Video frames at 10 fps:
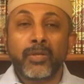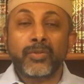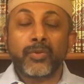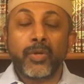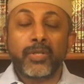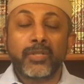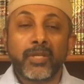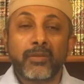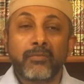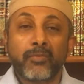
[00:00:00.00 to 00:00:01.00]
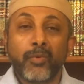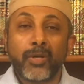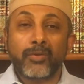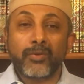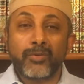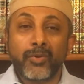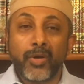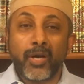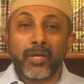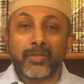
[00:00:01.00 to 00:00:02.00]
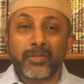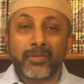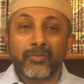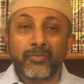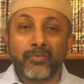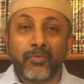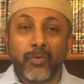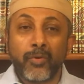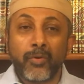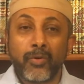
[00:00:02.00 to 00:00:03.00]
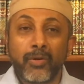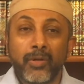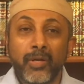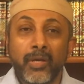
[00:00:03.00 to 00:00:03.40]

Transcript: So he said, why don't you ask for